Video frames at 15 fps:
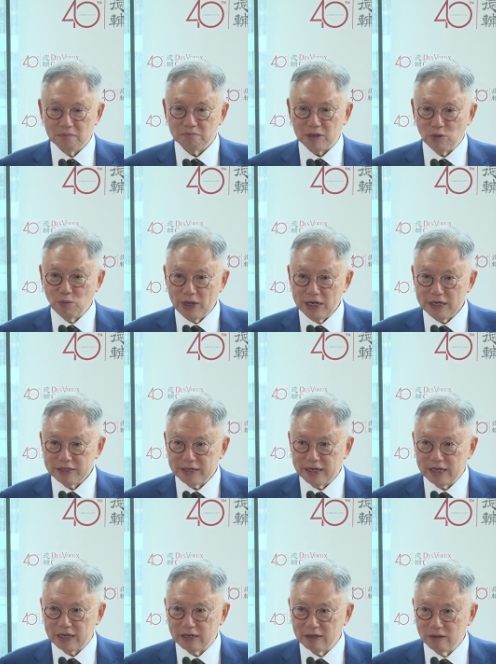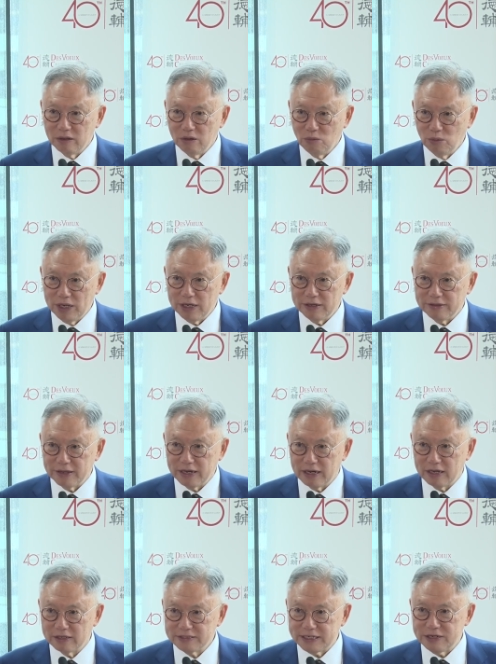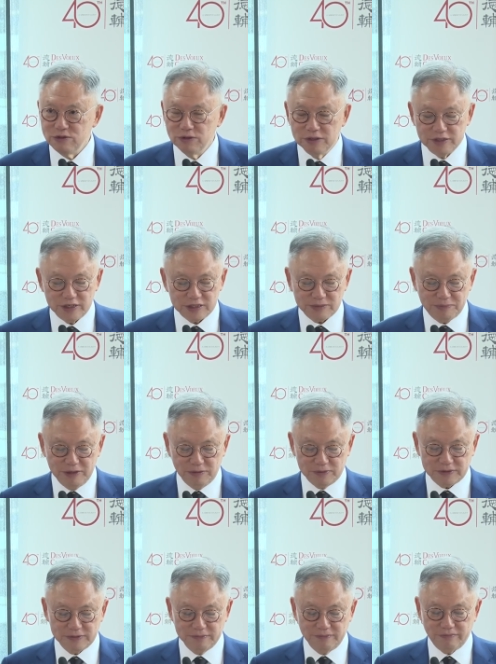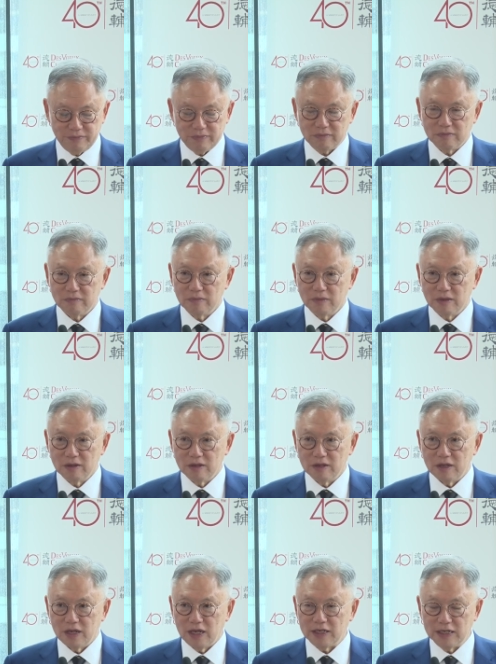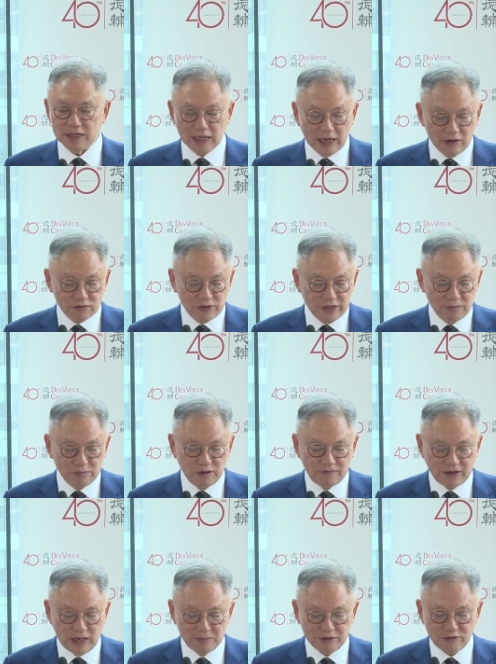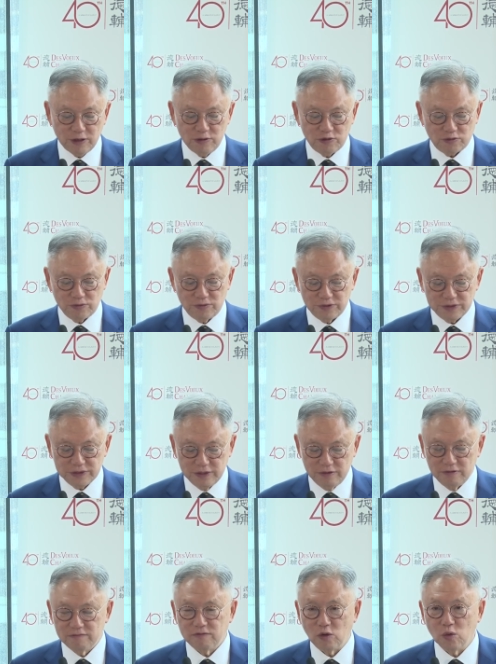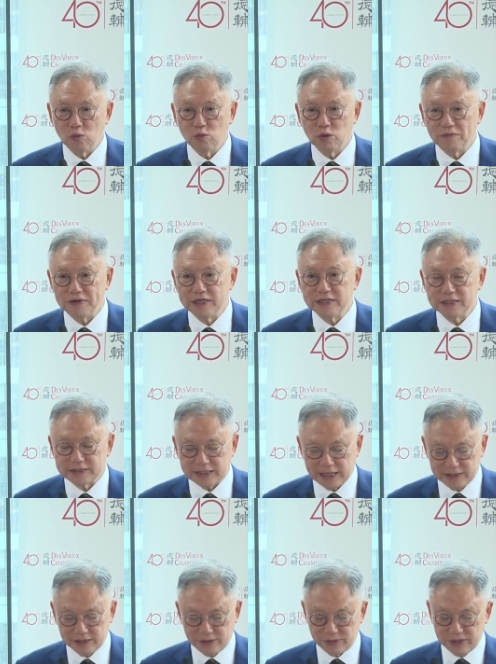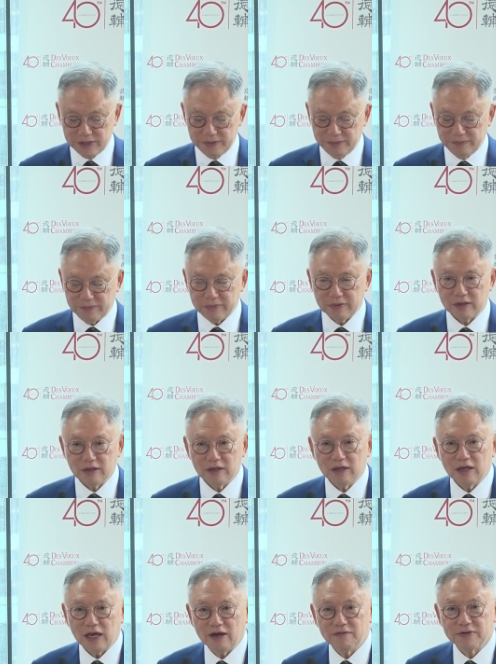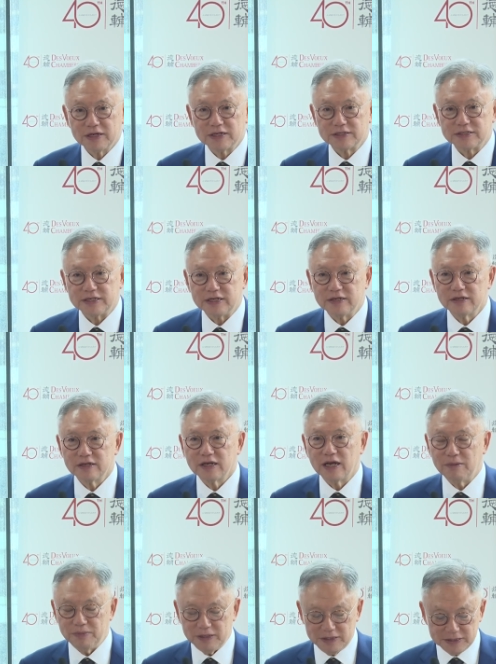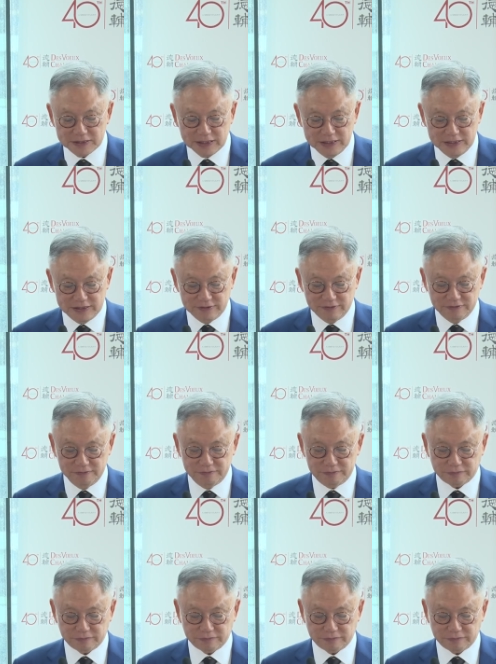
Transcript: But where there are, where there are genuine disputes, and a large number of arbitrations fall within this category, Advocacy can be decisive.